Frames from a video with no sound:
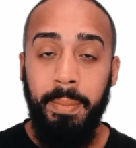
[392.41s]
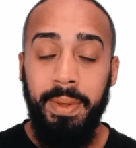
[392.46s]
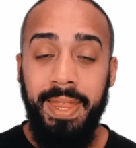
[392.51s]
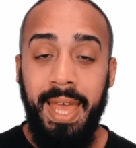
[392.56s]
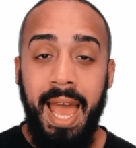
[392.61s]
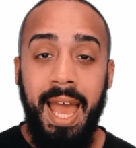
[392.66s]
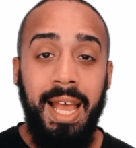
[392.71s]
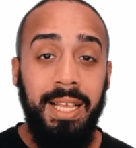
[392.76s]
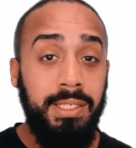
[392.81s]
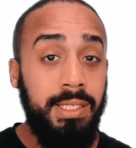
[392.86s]
But
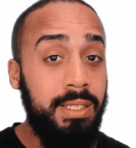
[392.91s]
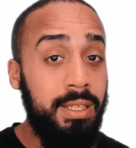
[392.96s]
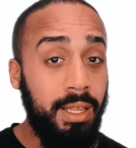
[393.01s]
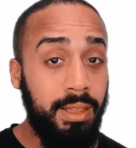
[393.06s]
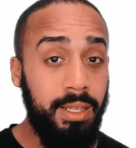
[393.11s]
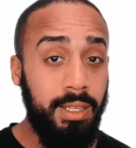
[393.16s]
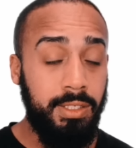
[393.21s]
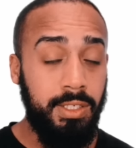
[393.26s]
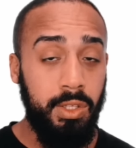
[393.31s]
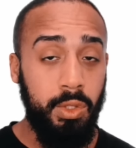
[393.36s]
that has
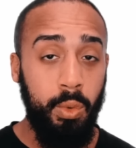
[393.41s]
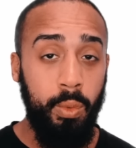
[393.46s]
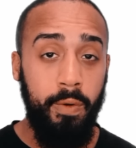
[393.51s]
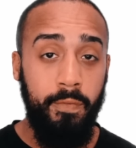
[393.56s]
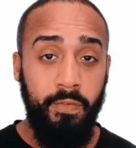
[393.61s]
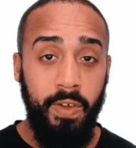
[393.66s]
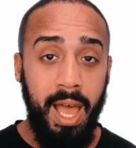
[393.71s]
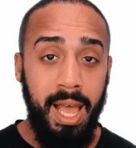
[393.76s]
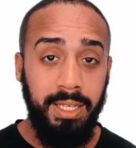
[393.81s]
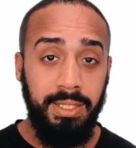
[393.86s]
nothing to do
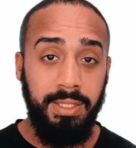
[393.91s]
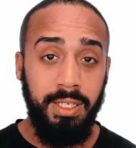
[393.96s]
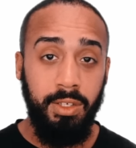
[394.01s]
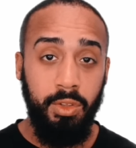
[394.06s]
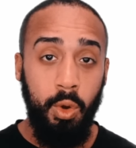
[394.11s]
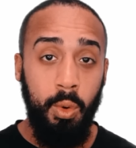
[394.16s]
with fasting.